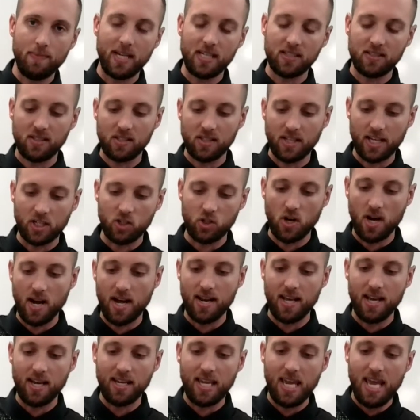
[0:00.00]
because it's
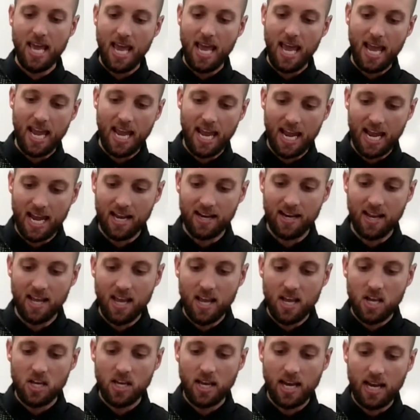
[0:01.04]
electronic, and
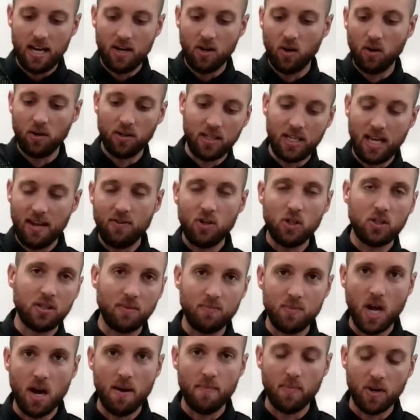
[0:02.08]
it'll give you
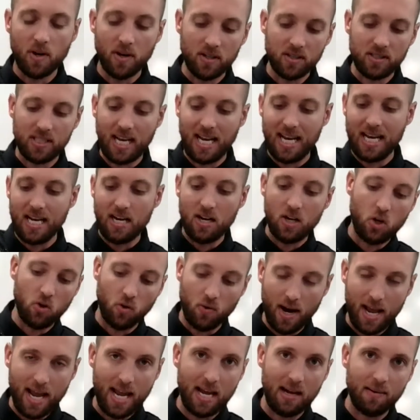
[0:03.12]
some numbers in
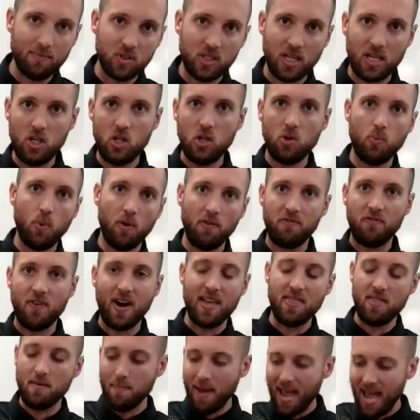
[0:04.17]
grams, and you will
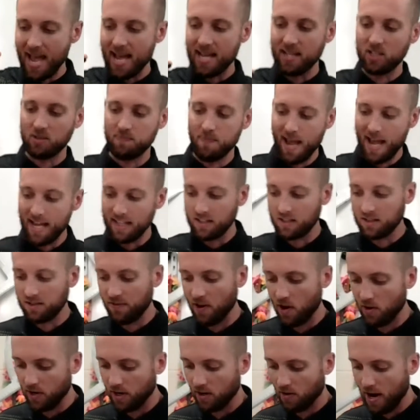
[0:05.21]
find the mass. Mass is
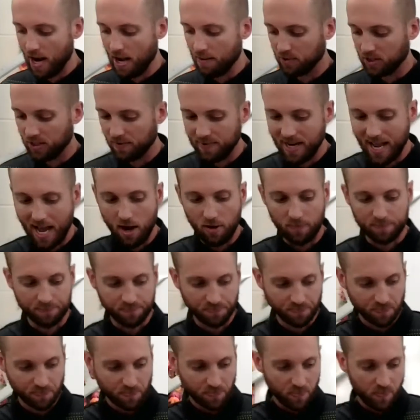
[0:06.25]
found in grams. Now,
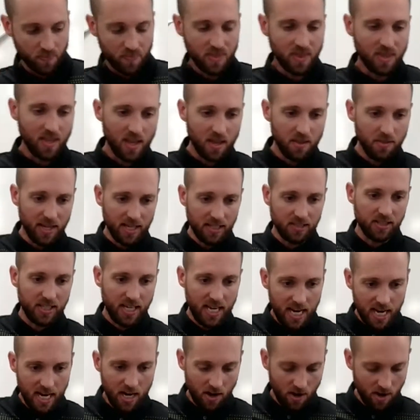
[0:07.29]
this
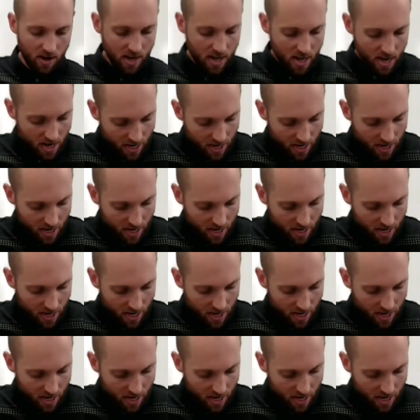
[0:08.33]
here